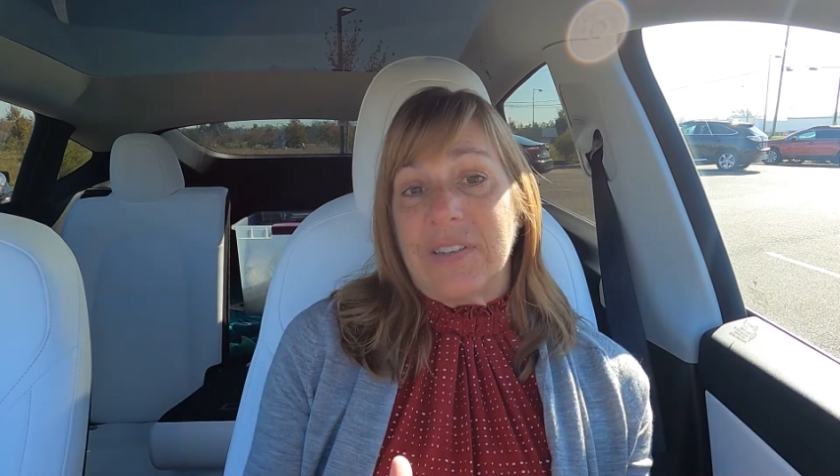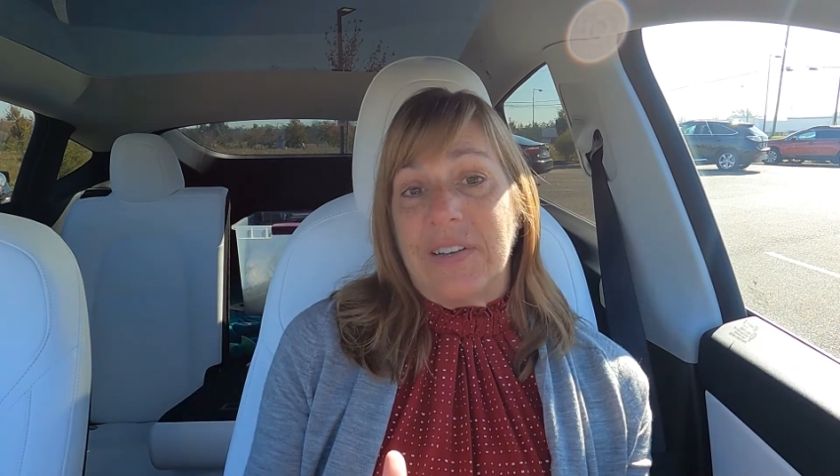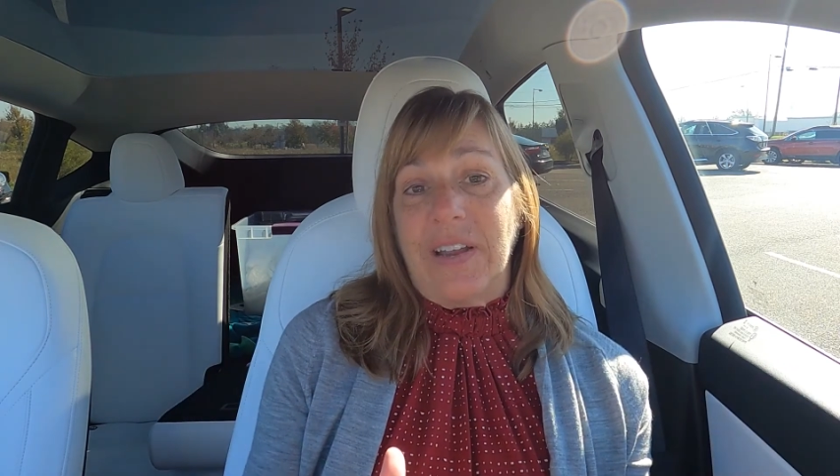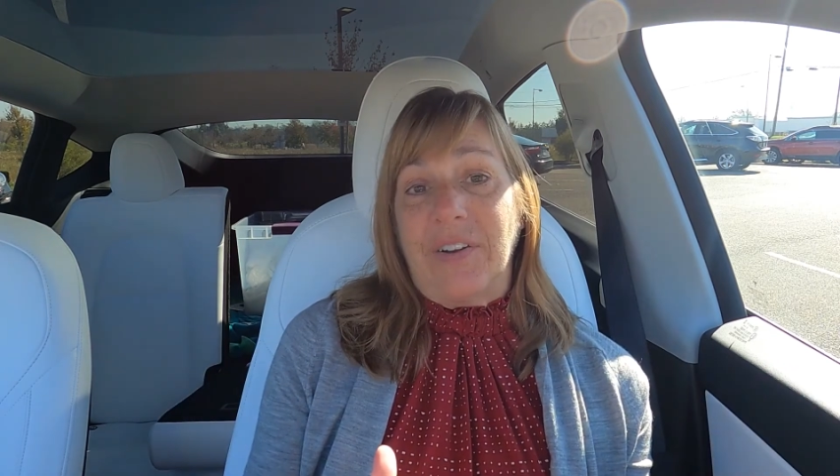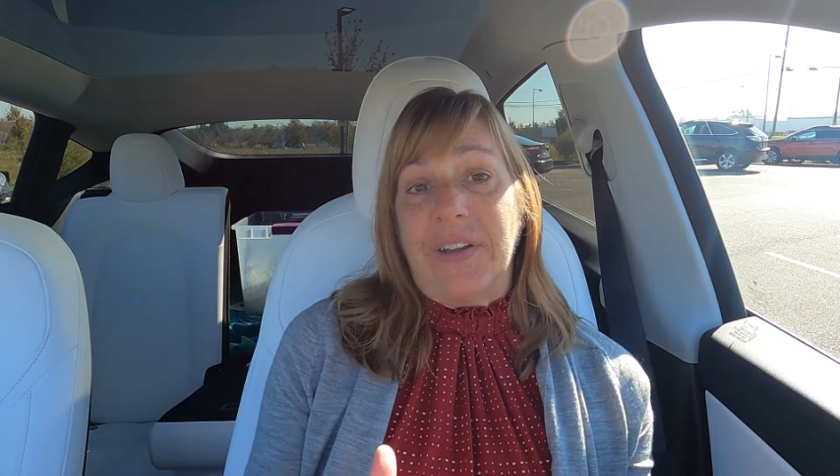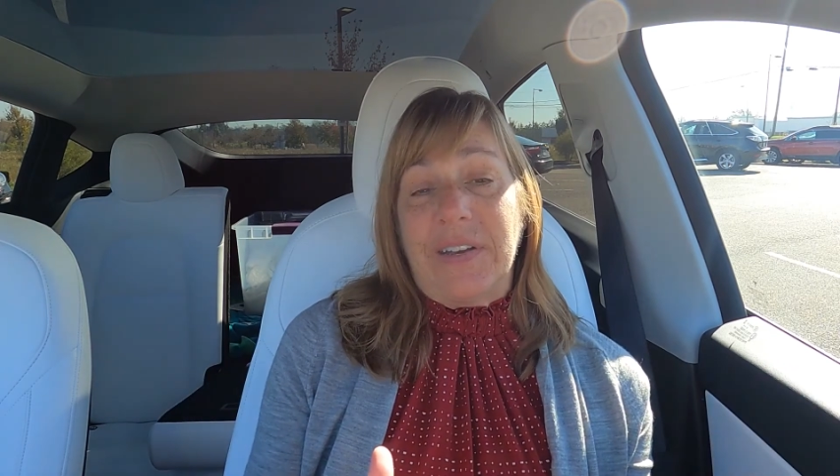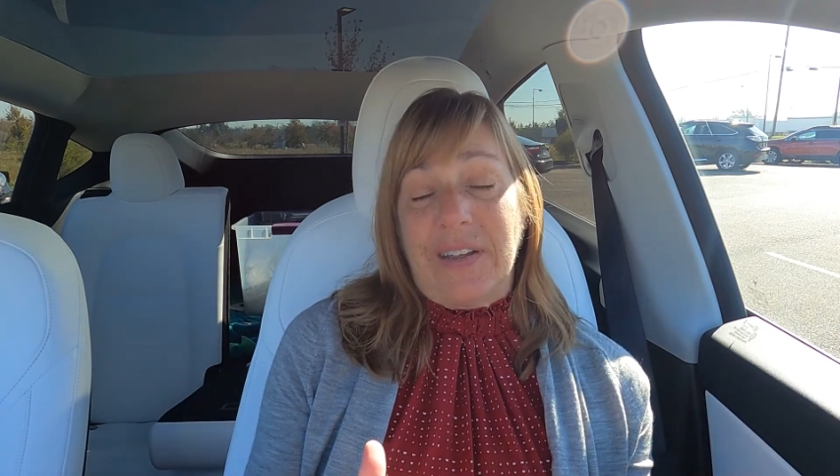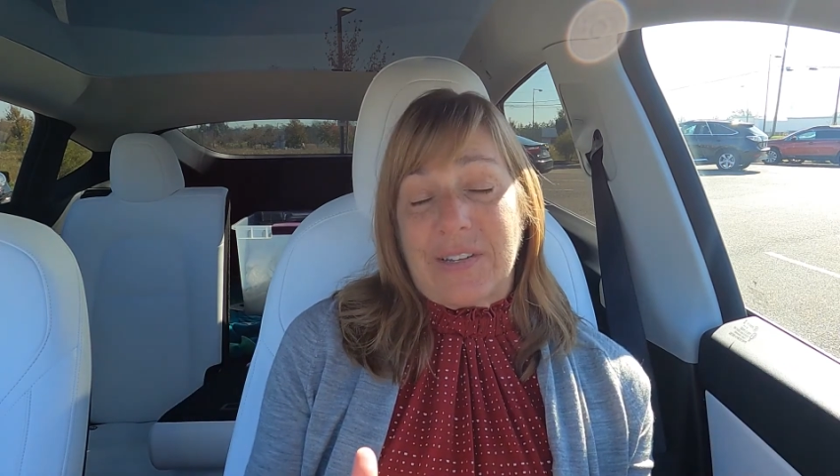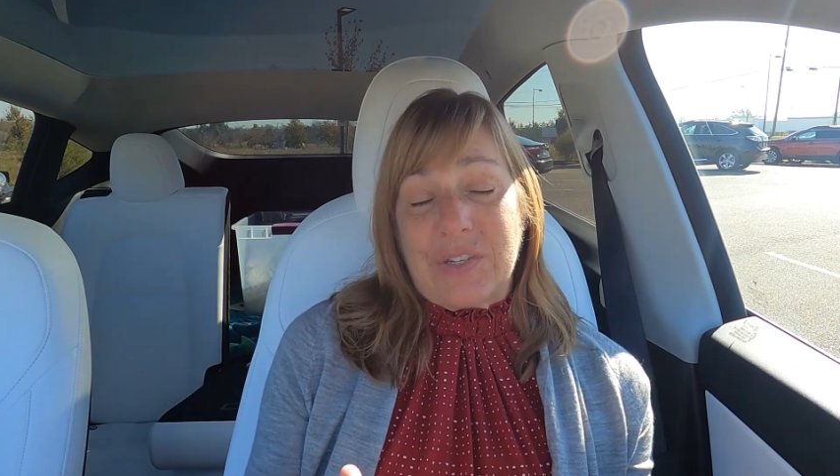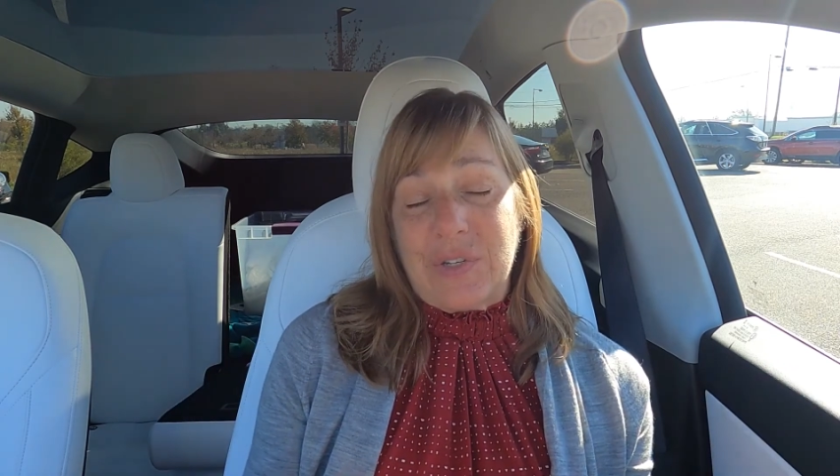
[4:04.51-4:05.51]
an area
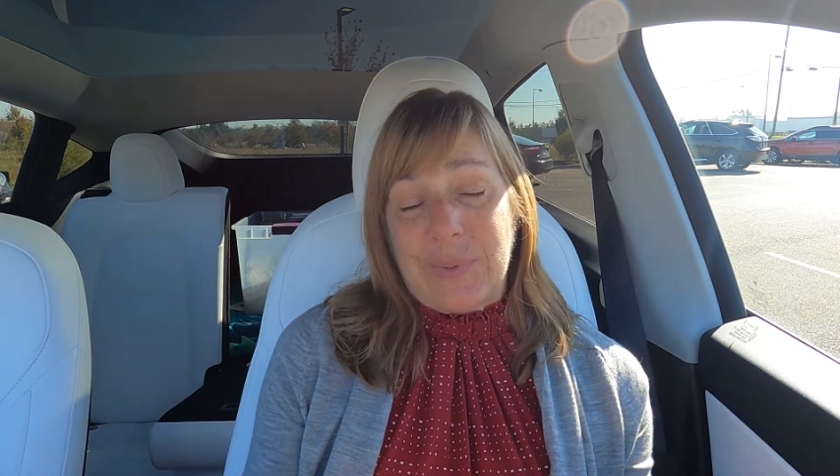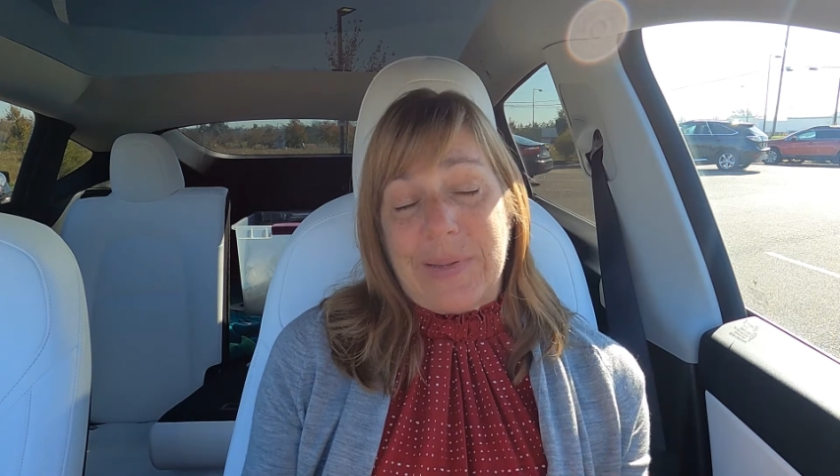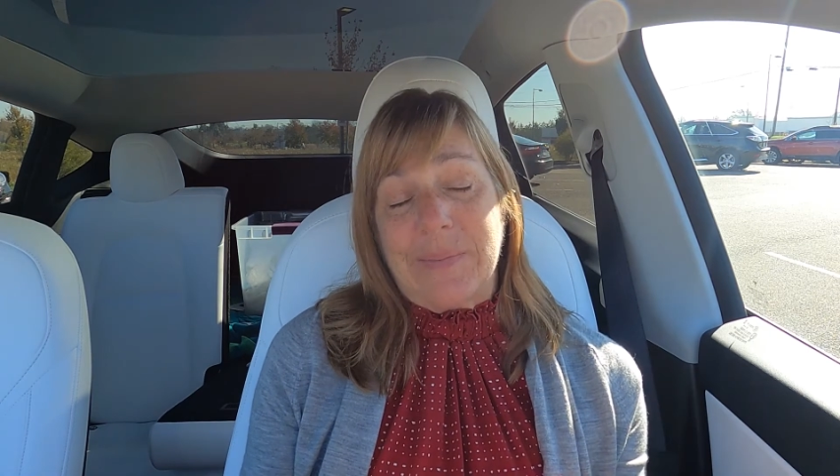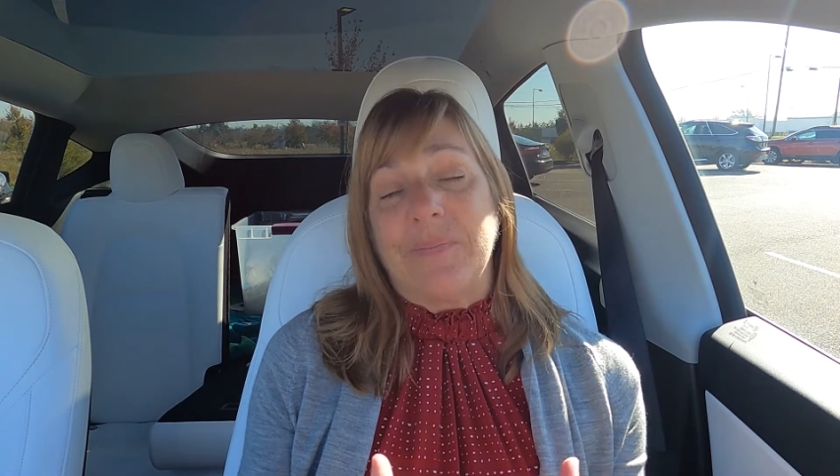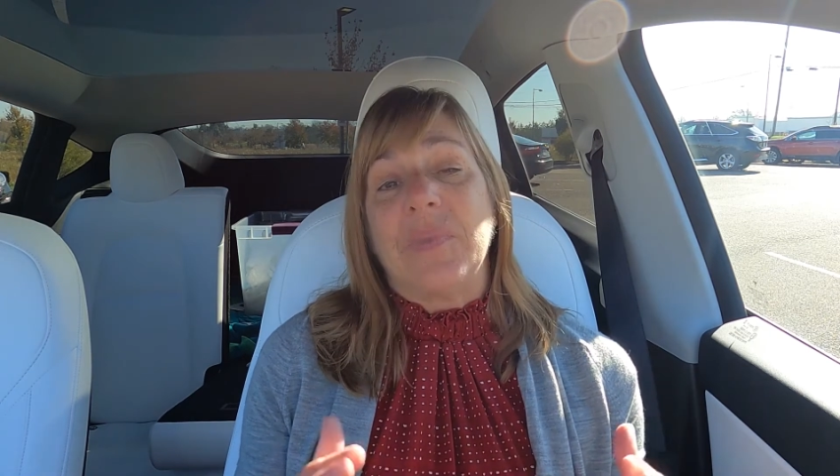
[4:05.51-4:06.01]
next to it.